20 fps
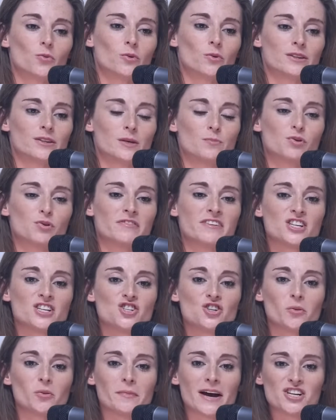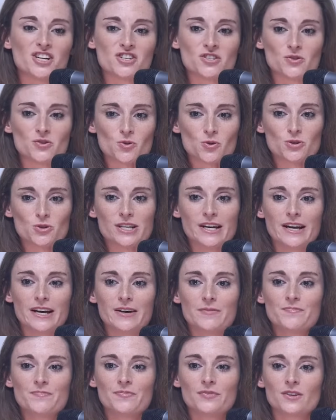with the provisional measures
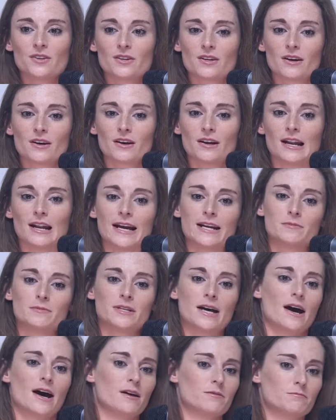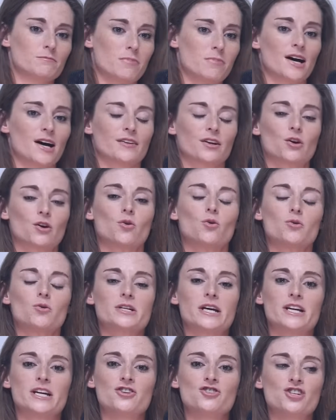order laid down by the
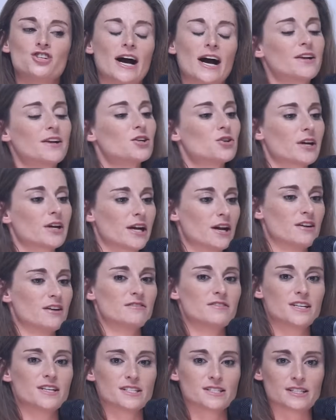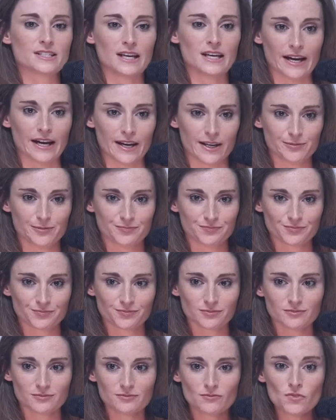court in January of this year.
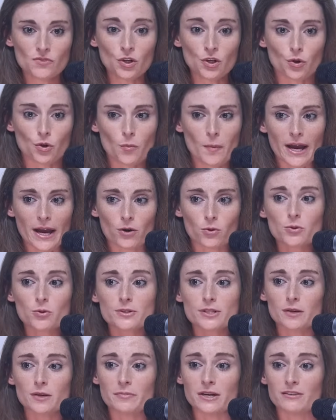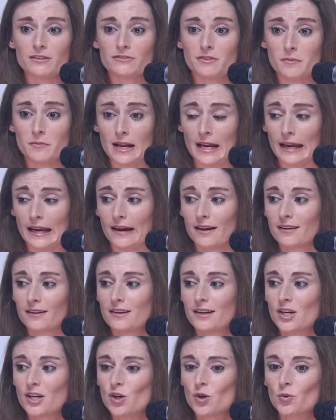You may also be familiar
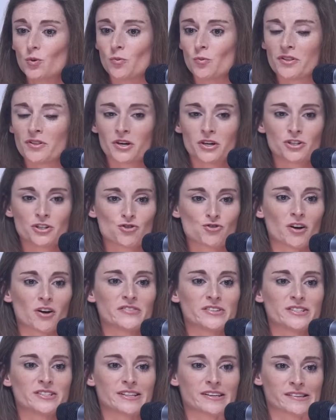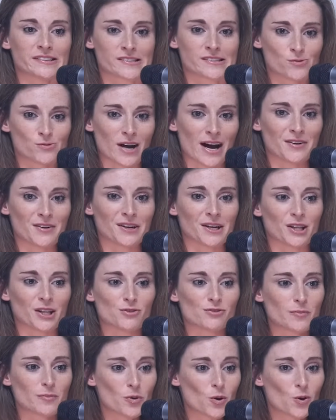with the controversy surrounding
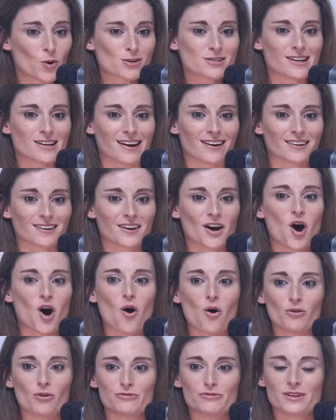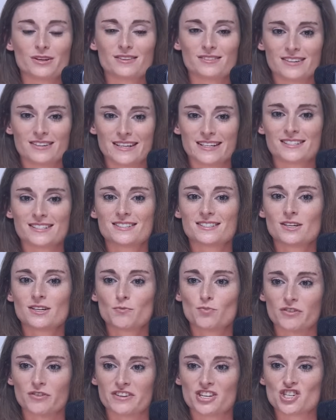the reporting of this
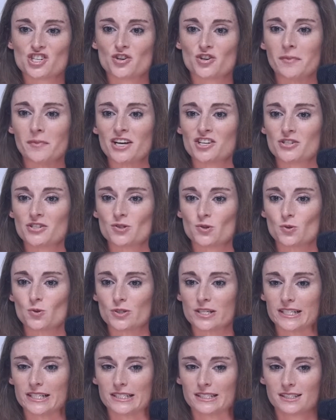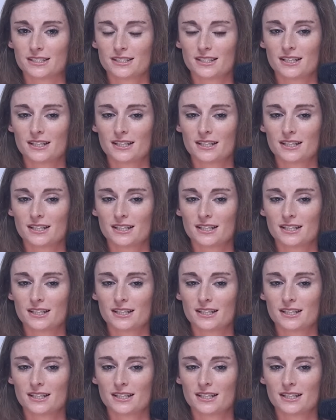provisional measures order.